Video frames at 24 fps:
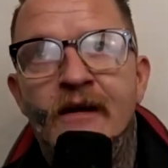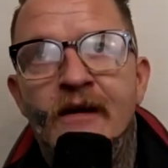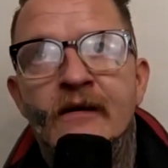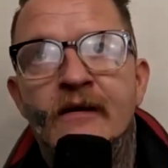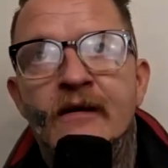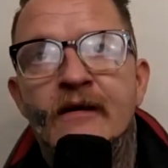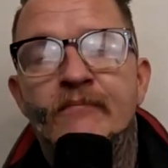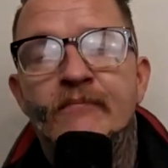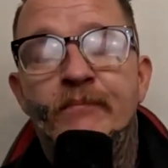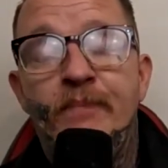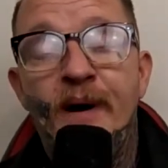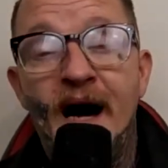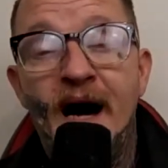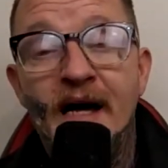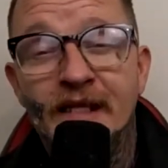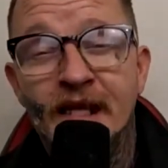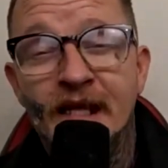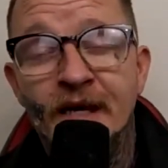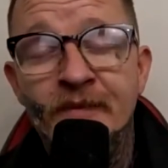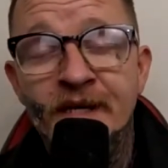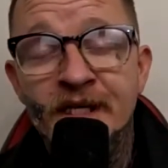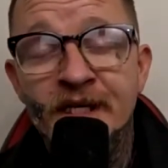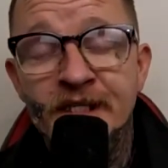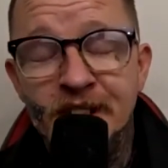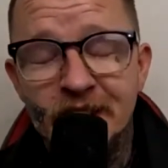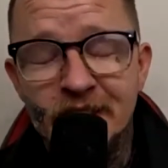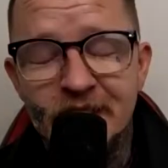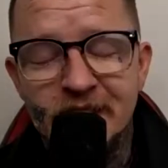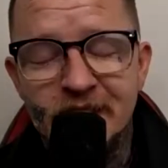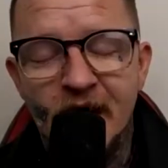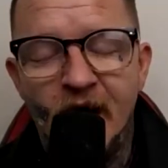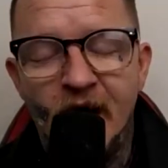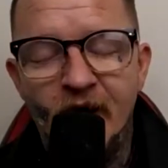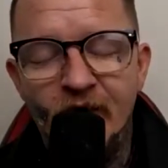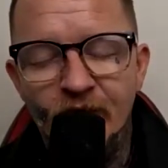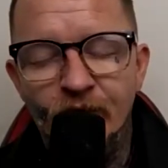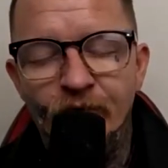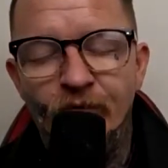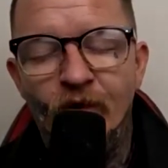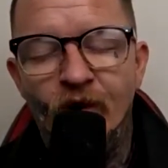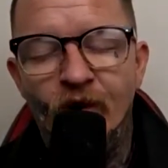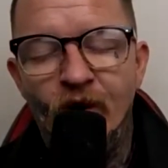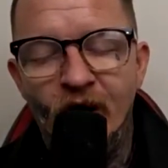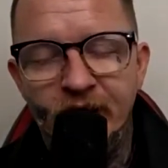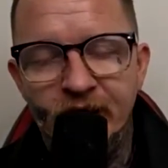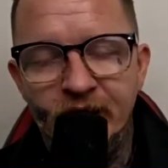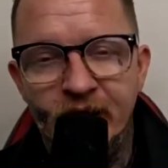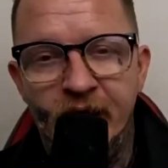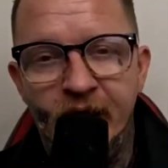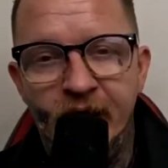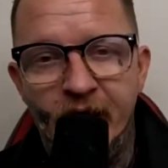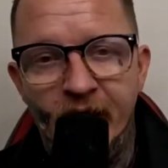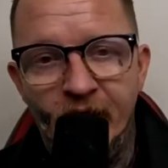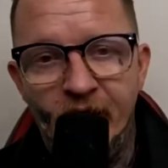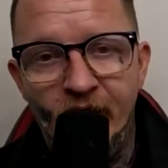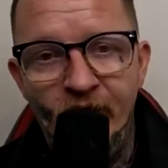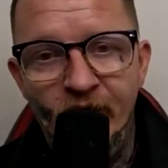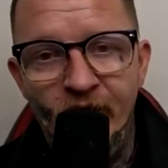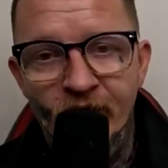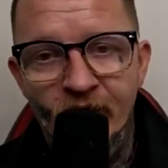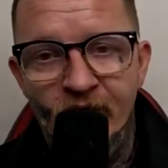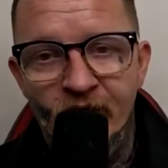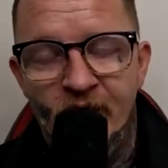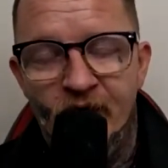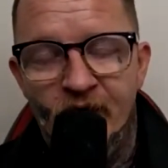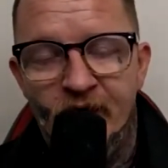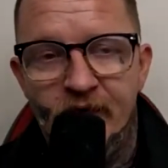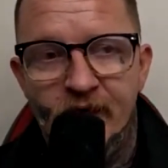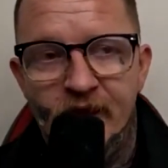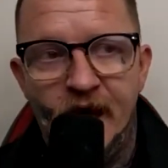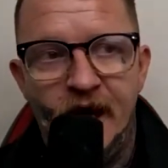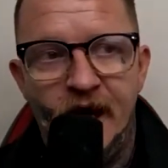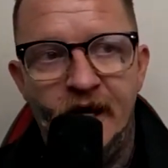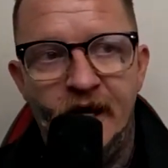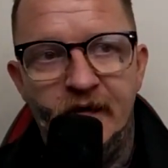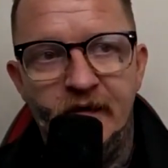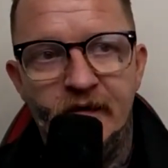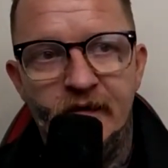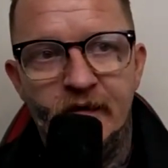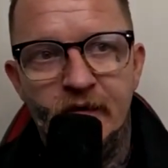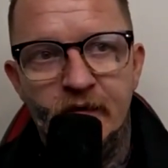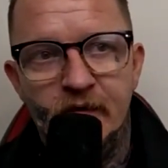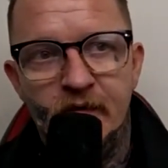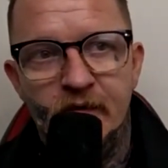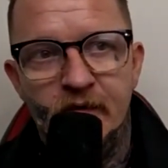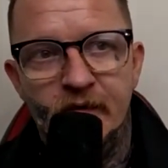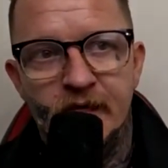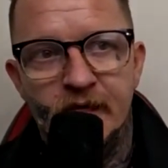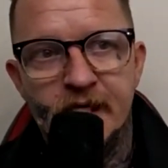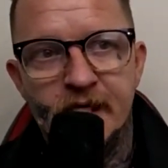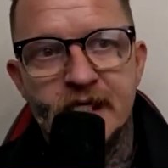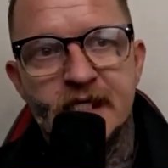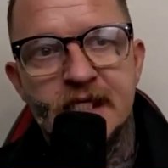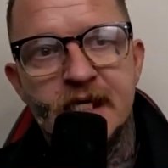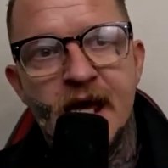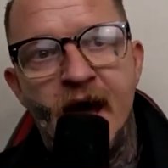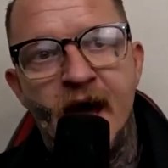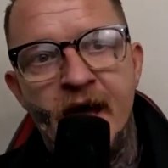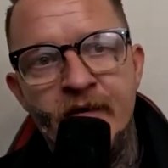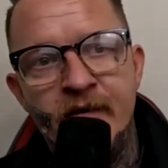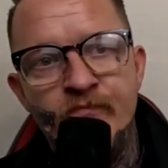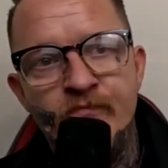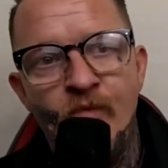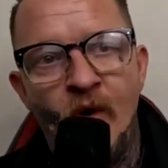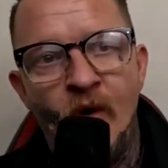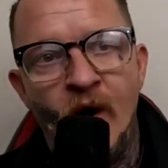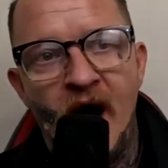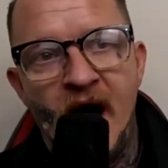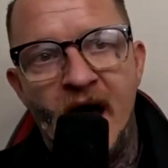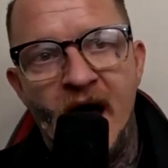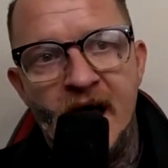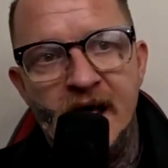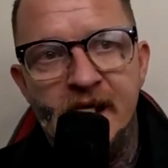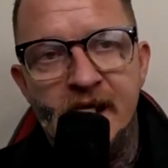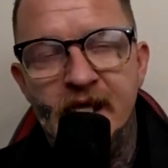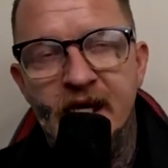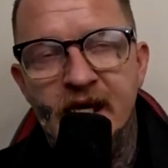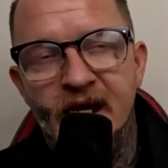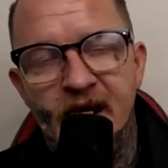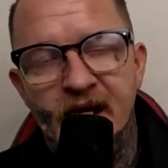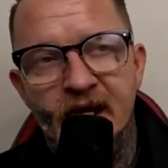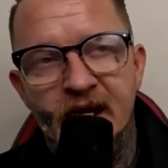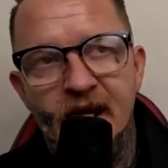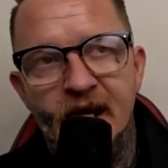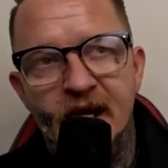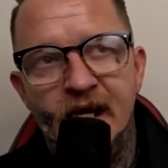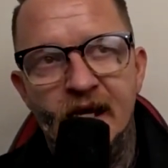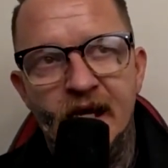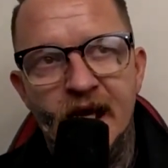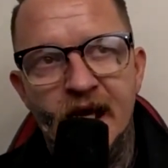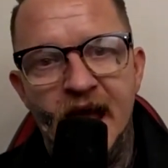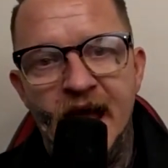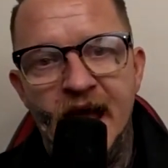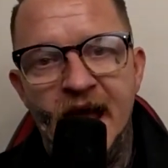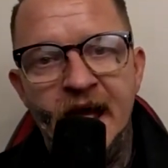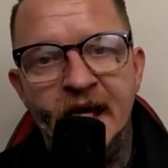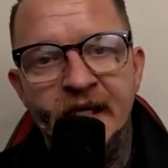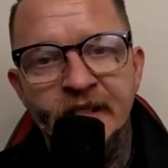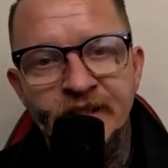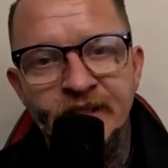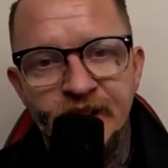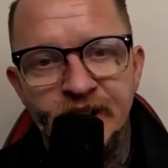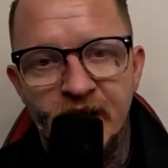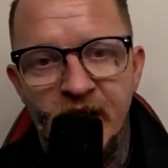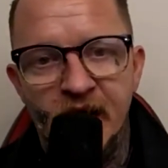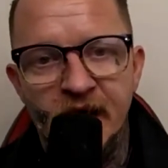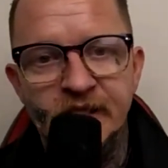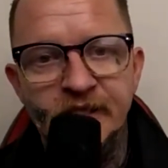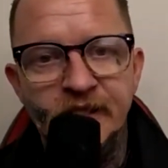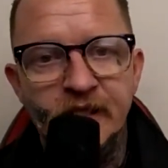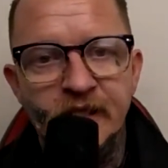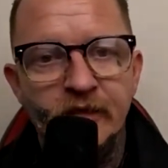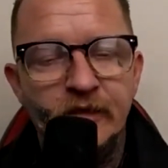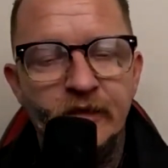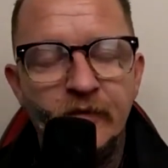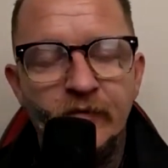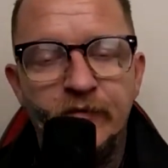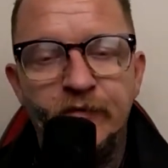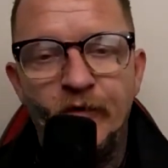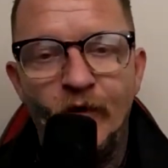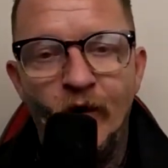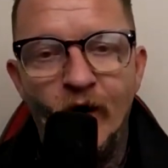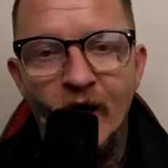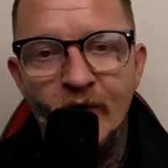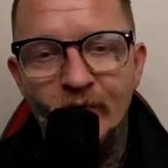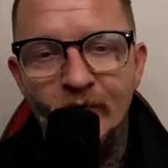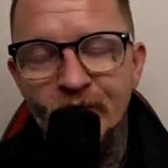but let me just tell you right now that the same way that Ange ended the fight with